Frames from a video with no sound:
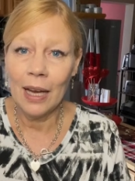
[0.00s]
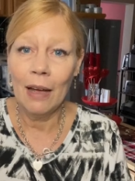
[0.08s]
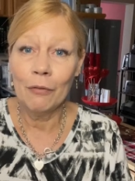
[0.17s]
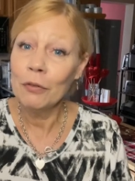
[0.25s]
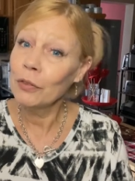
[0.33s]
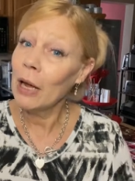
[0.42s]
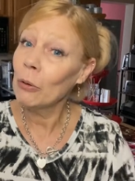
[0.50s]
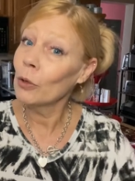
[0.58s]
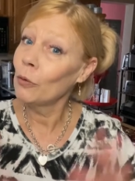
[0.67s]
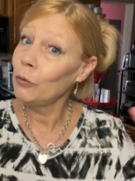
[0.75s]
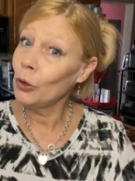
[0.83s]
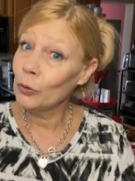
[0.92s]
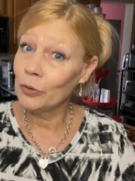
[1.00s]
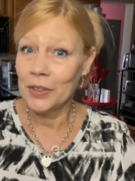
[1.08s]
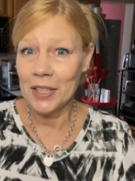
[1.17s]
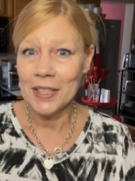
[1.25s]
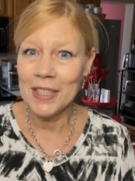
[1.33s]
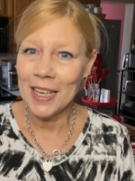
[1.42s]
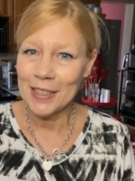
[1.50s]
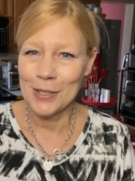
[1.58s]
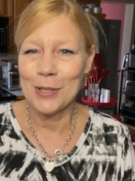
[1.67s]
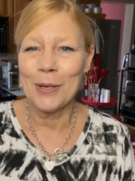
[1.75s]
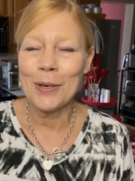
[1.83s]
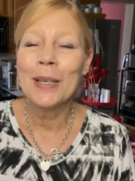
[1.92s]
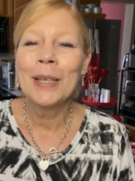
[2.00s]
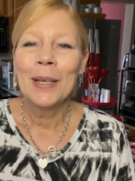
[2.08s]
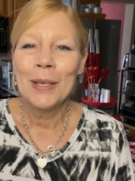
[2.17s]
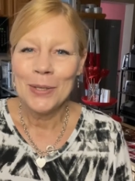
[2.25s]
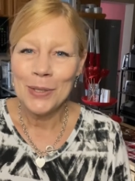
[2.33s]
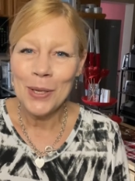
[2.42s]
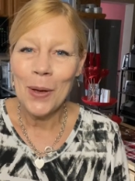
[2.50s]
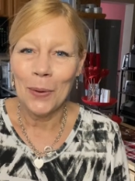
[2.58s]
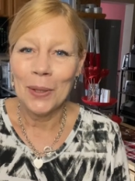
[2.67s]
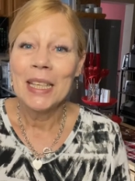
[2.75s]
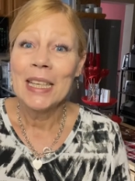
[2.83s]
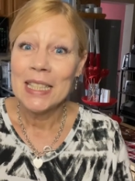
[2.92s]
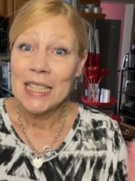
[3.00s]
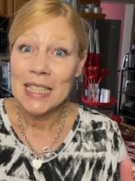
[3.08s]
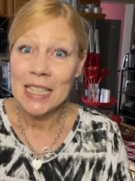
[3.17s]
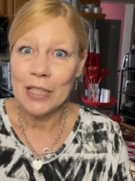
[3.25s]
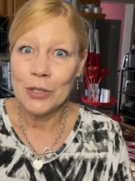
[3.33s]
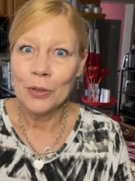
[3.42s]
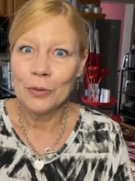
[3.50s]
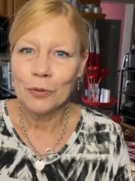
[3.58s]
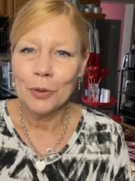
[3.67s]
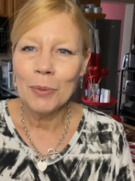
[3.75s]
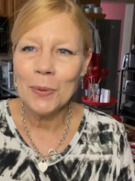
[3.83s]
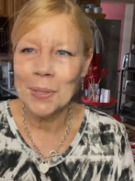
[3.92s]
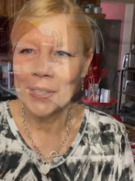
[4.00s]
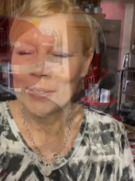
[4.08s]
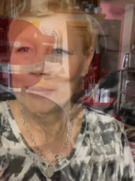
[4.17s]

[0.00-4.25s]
have a flour floof disaster. So stay tuned for more.